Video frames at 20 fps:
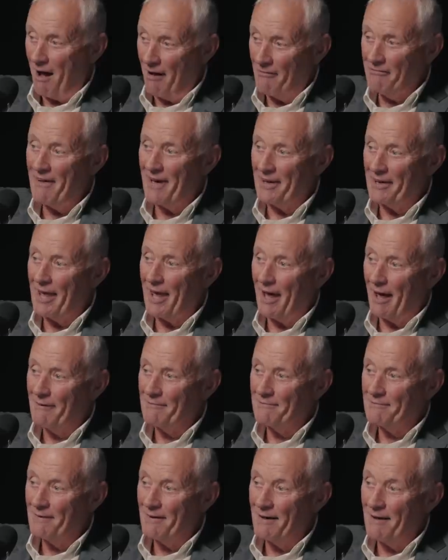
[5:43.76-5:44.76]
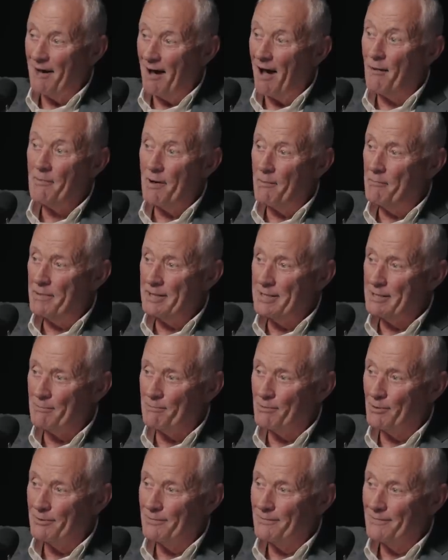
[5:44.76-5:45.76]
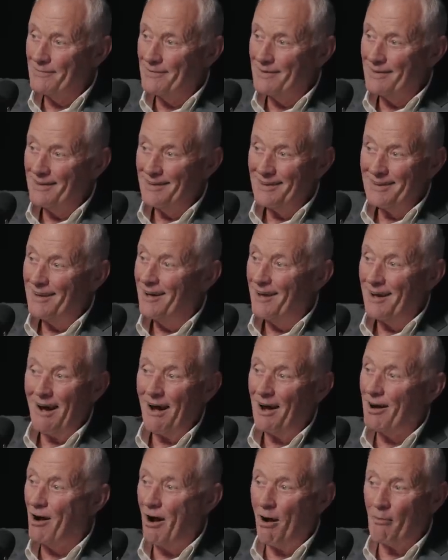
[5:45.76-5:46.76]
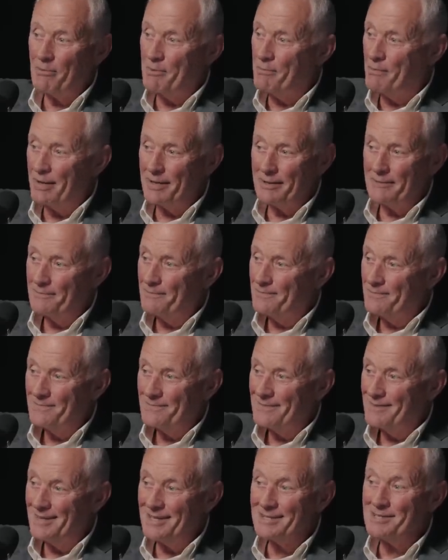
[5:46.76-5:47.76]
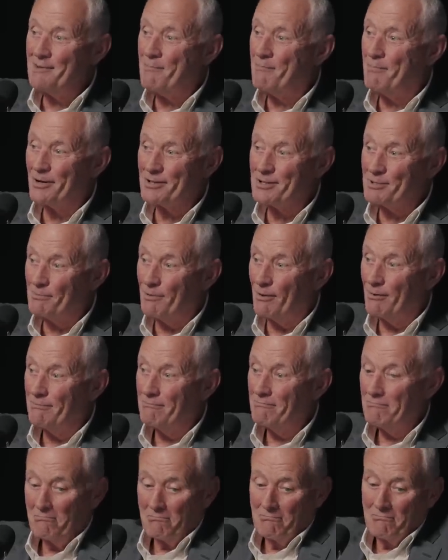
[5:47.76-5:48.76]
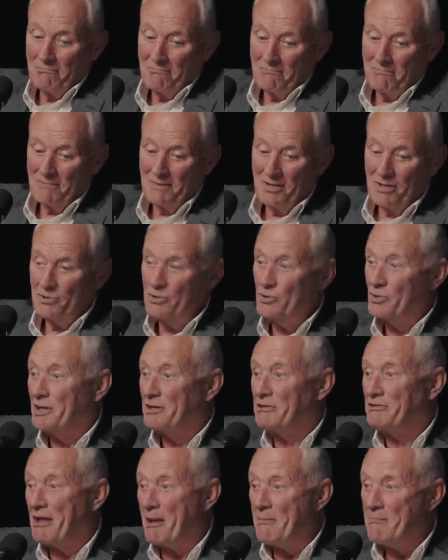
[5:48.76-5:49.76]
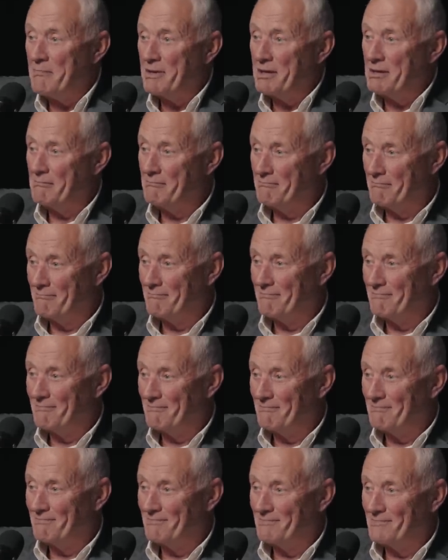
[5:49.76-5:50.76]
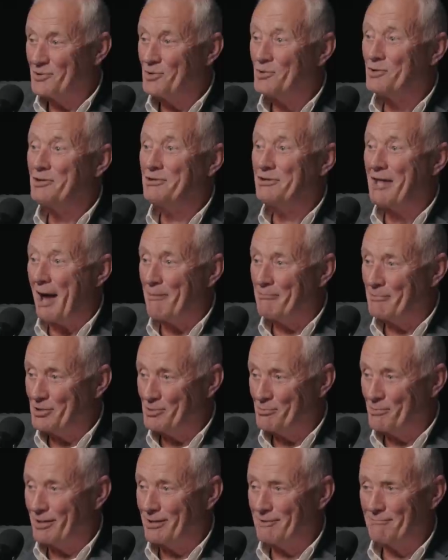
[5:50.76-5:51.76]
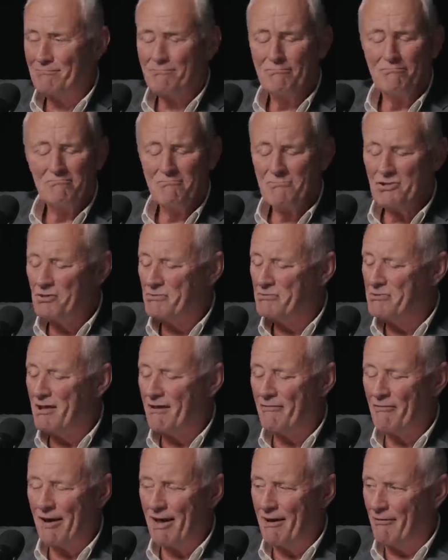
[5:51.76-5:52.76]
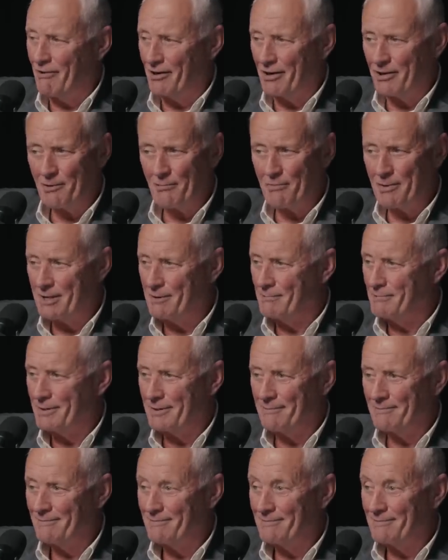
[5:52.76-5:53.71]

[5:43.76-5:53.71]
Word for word: I found out I'm unbeatable. I can't be beat. It's impossible. You can dent me. You can damage me. You're never, ever going to beat me.